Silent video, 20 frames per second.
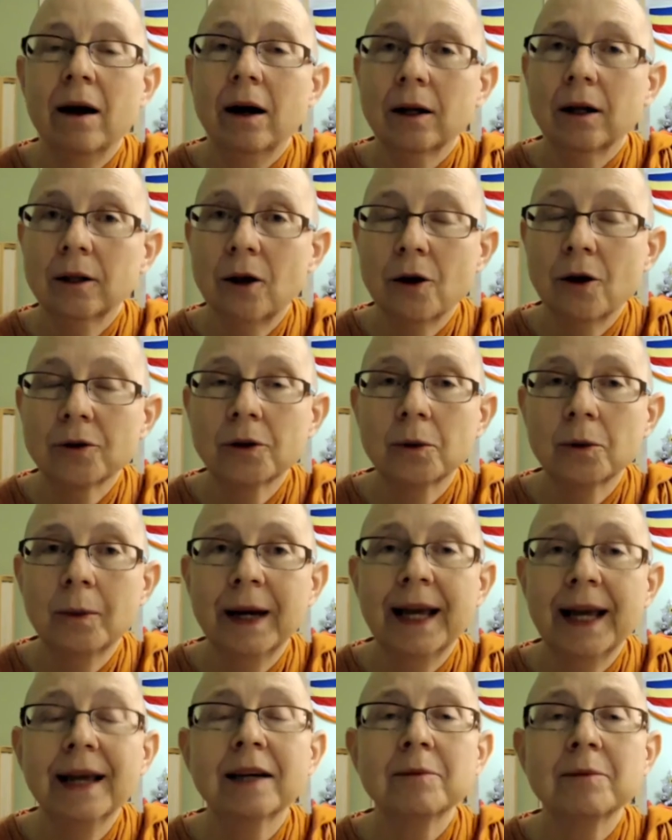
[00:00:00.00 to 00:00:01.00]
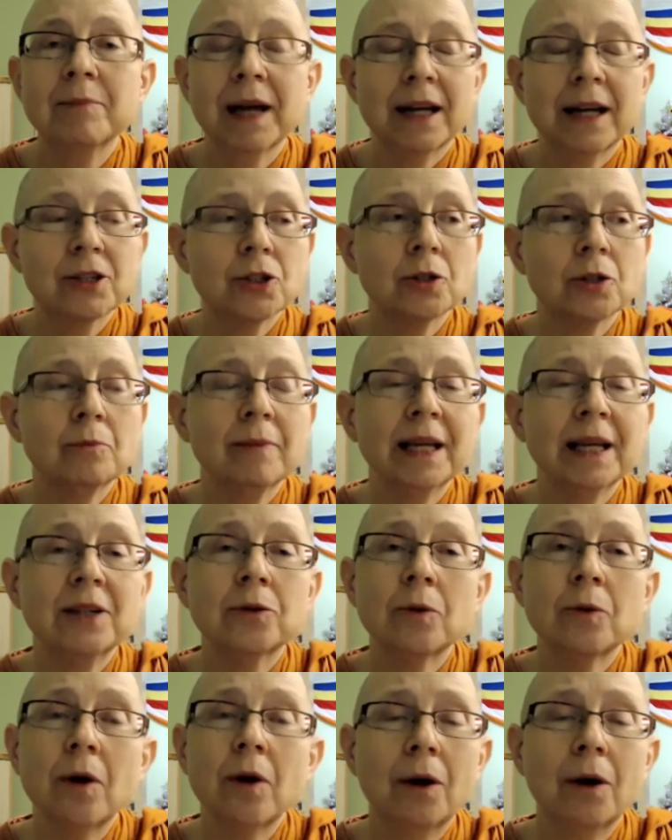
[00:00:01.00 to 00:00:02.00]
Along the way, compassion may
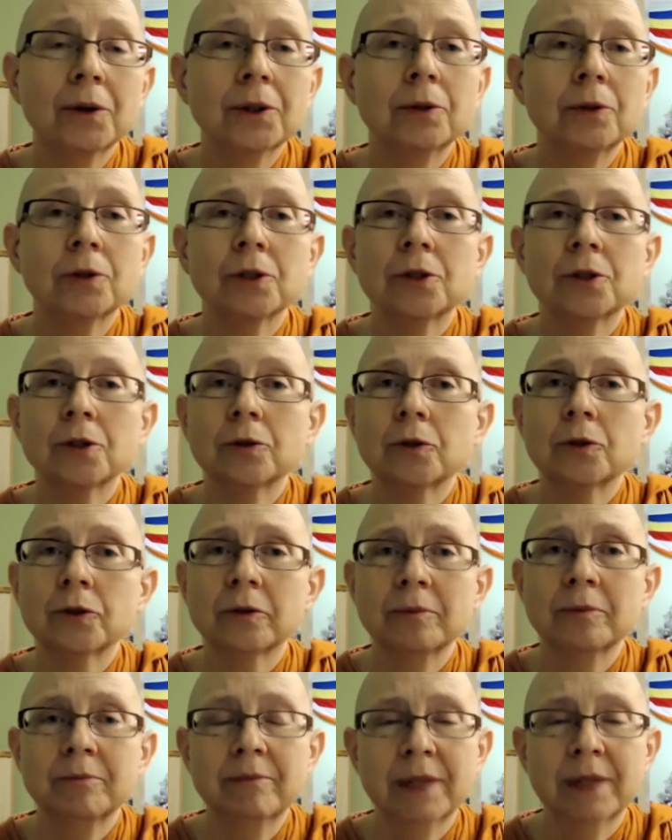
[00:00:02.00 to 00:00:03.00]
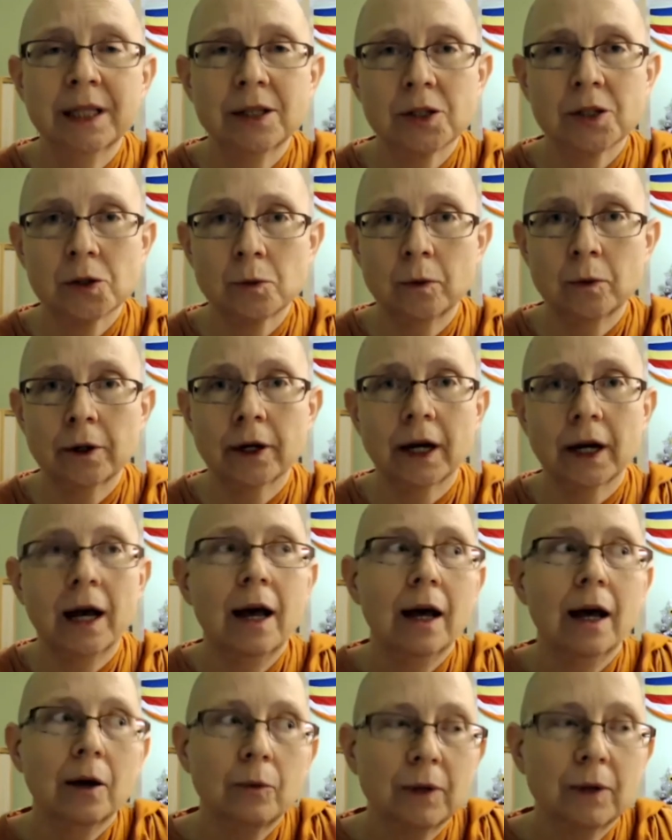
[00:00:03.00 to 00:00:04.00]
draw you to do tremendous work
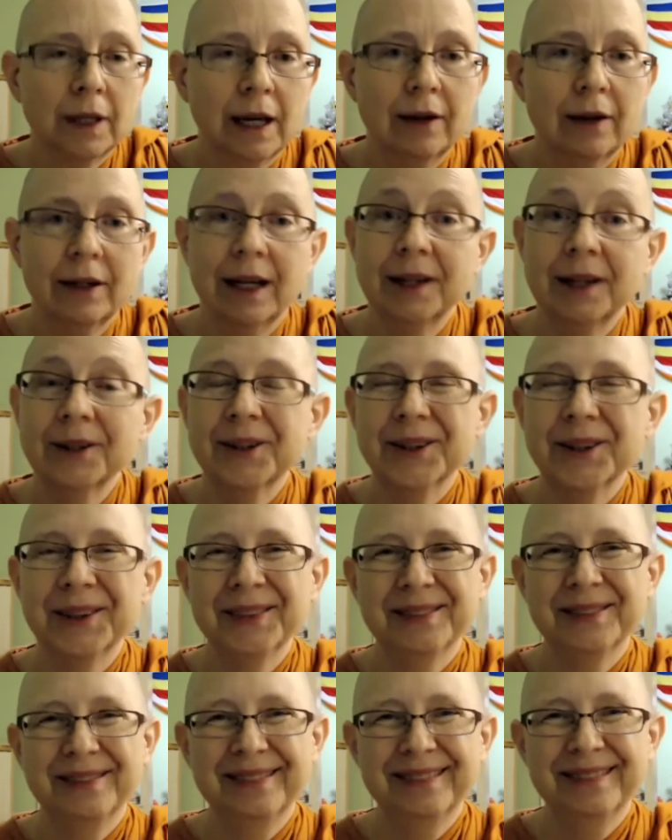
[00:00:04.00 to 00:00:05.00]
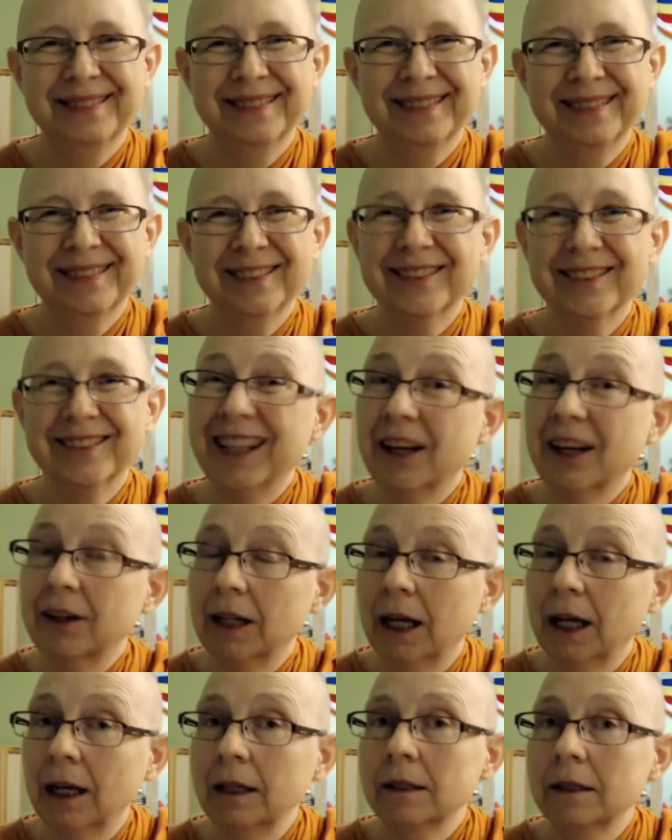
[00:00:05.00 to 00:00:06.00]
without anger, without
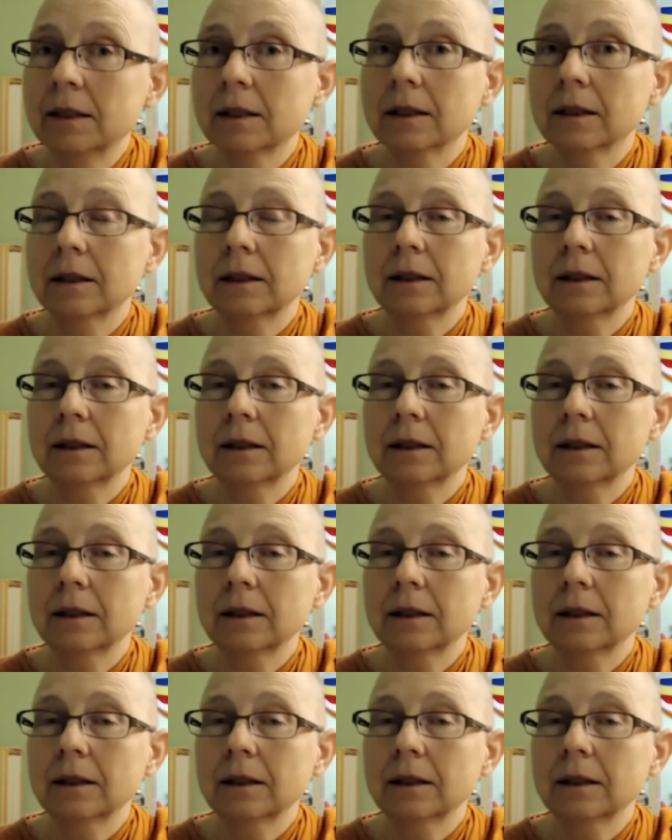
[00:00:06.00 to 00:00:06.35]
hate.